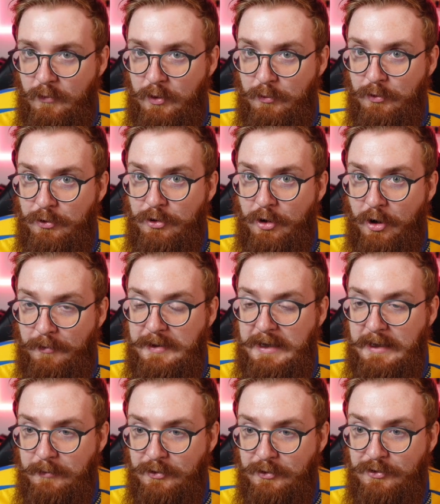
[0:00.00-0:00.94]
we will not
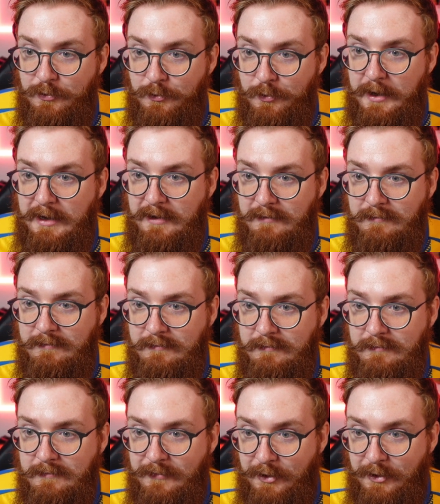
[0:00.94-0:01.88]
be able to win
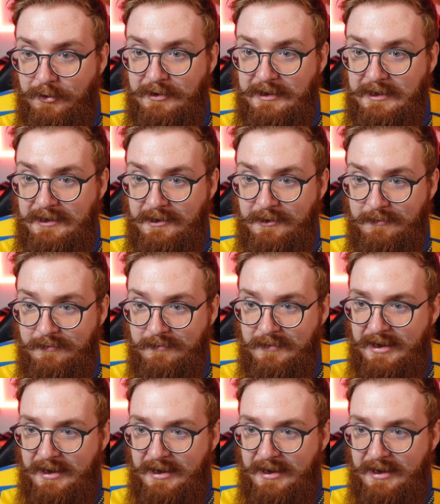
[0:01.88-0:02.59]
the league.